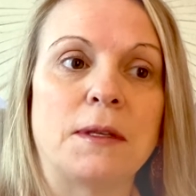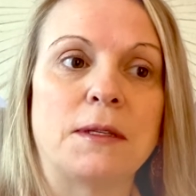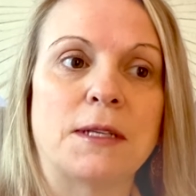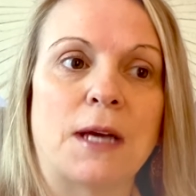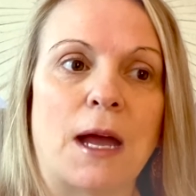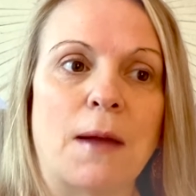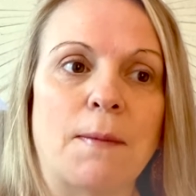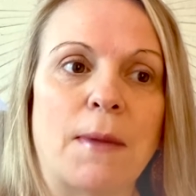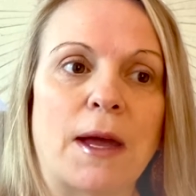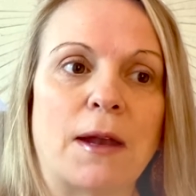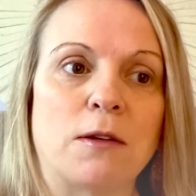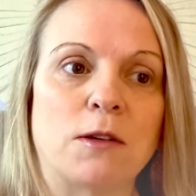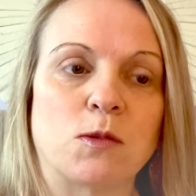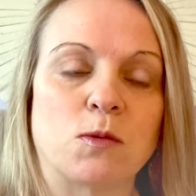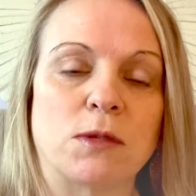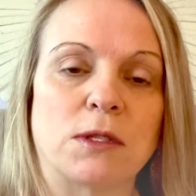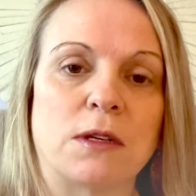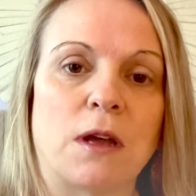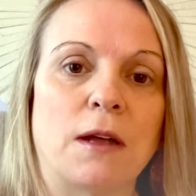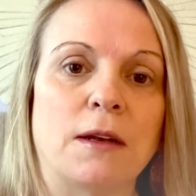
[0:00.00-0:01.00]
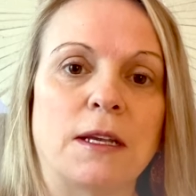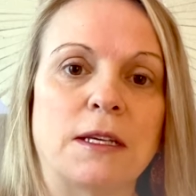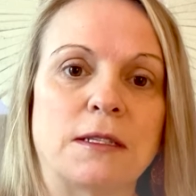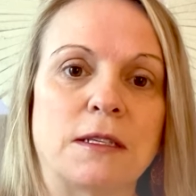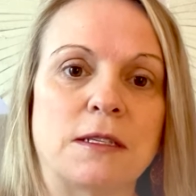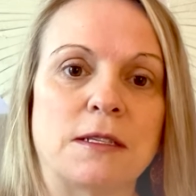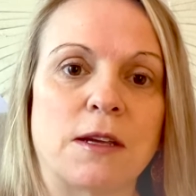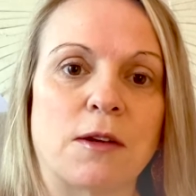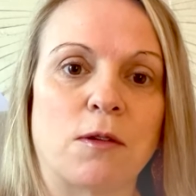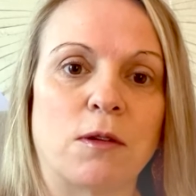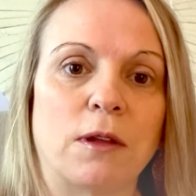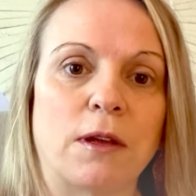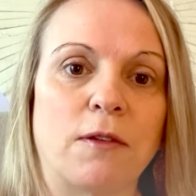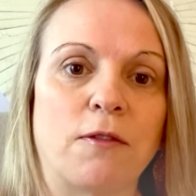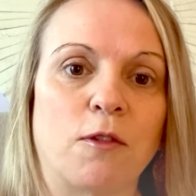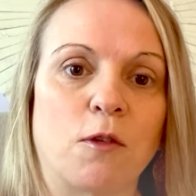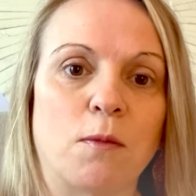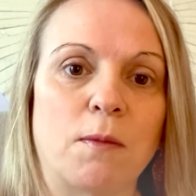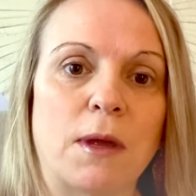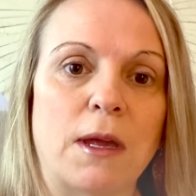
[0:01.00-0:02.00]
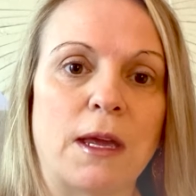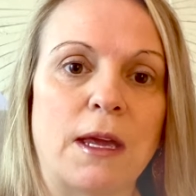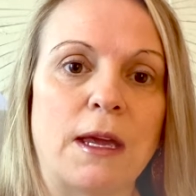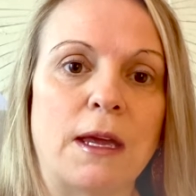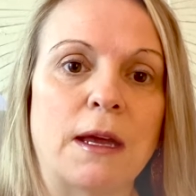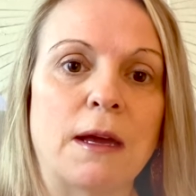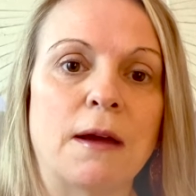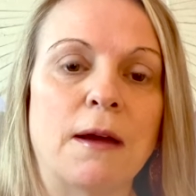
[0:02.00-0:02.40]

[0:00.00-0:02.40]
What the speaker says: Time Matters was not necessarily for me.